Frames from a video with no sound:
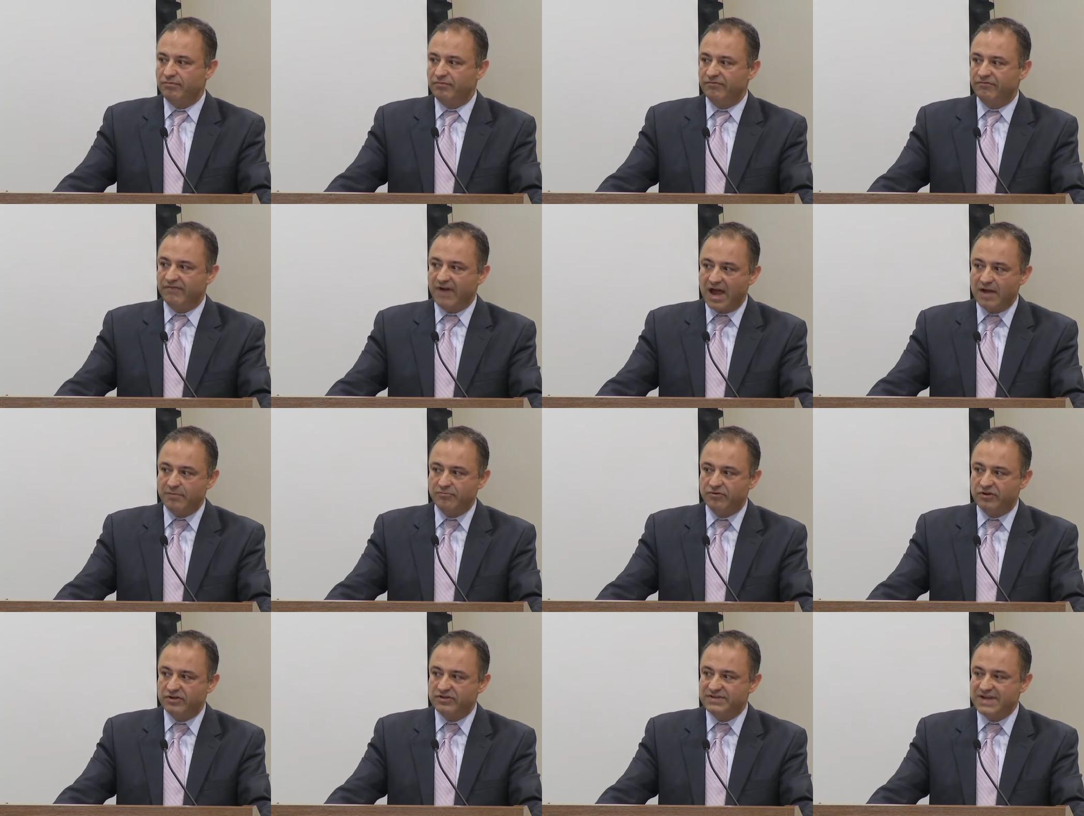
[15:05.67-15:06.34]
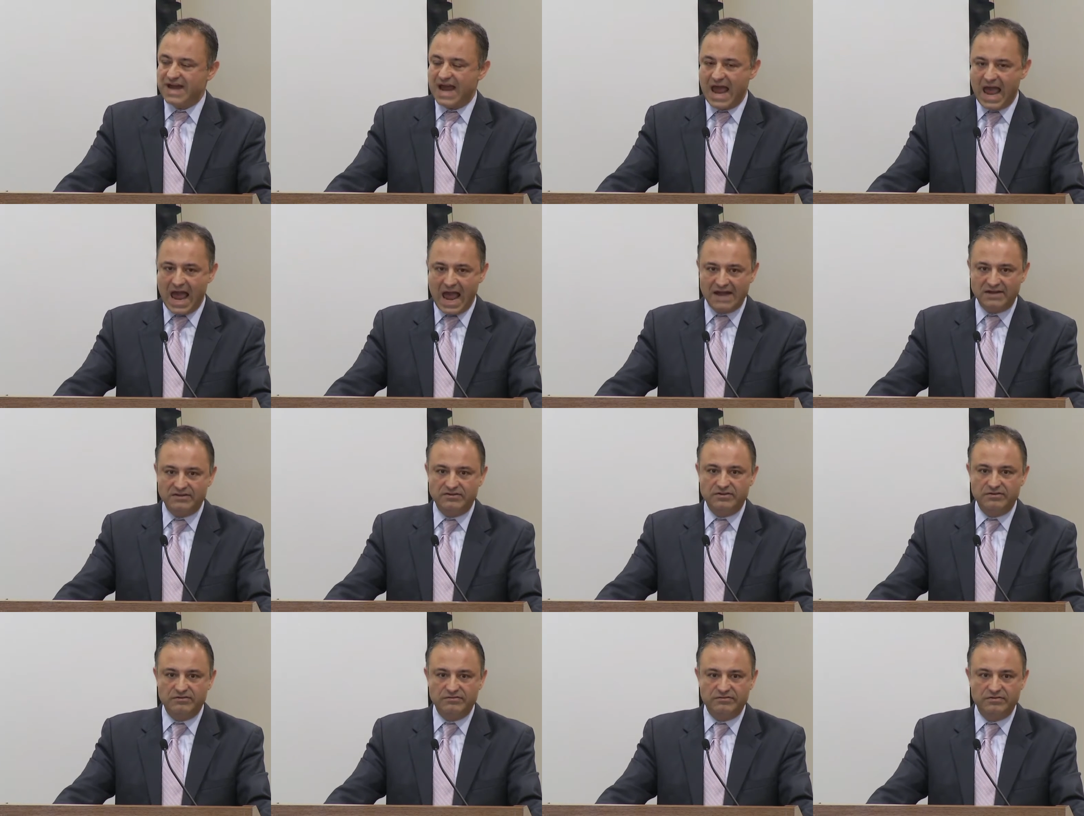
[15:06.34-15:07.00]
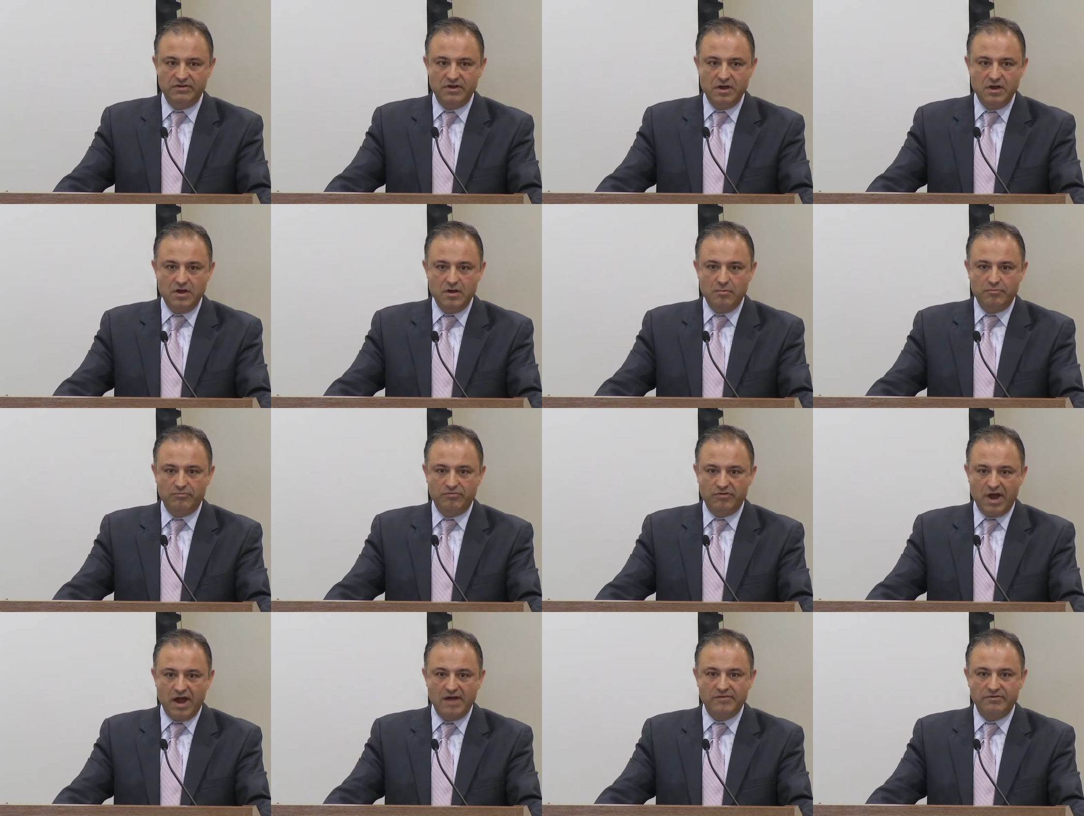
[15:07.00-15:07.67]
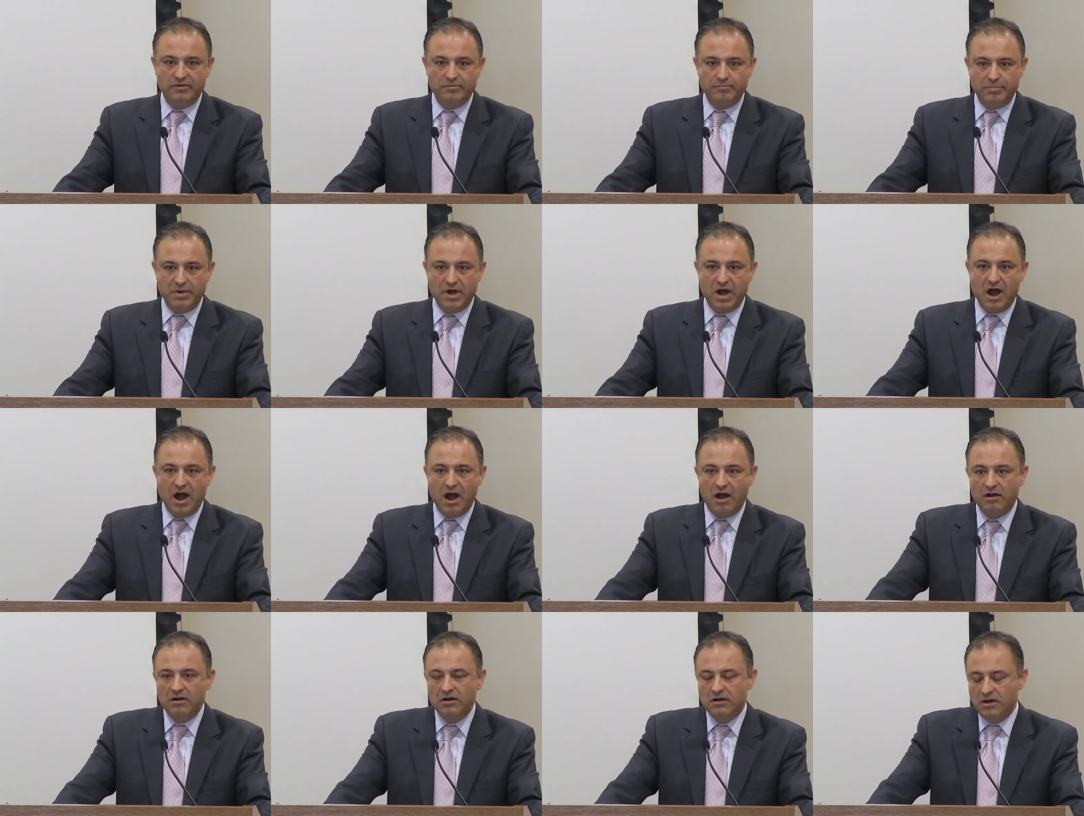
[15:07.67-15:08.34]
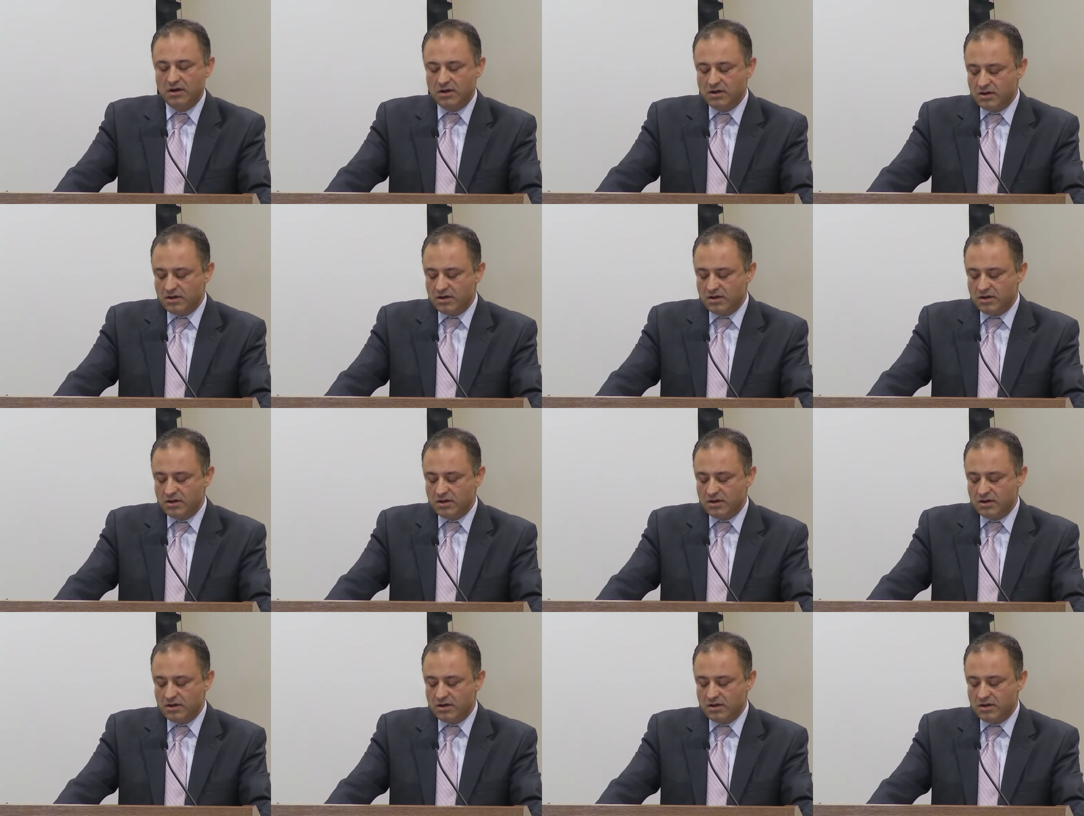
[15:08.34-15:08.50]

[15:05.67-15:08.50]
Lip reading: vibrant, active private bar.